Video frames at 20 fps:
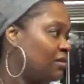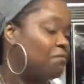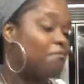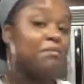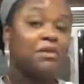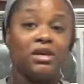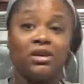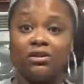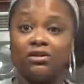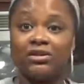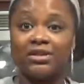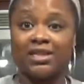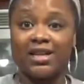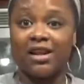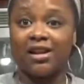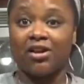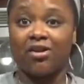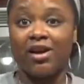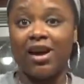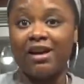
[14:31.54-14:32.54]
meals that
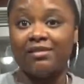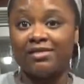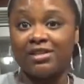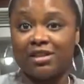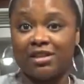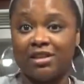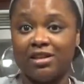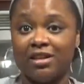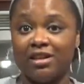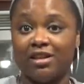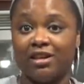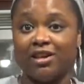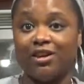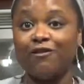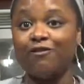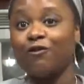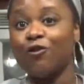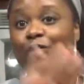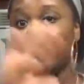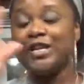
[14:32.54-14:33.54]
I don't have to cook
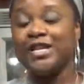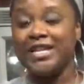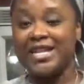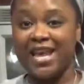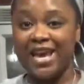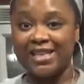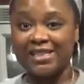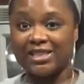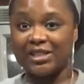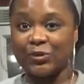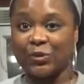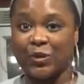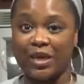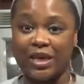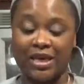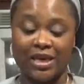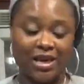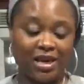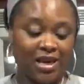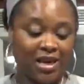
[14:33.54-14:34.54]
for next
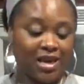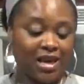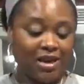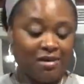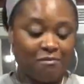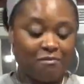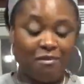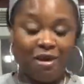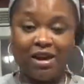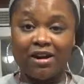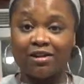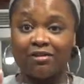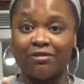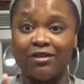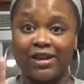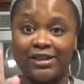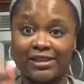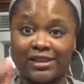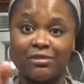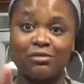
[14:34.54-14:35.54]
week. Matter of
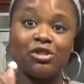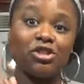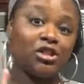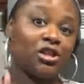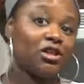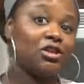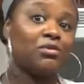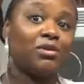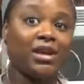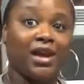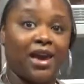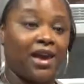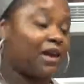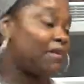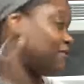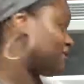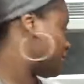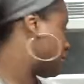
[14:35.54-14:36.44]
fact, let me show you what I have.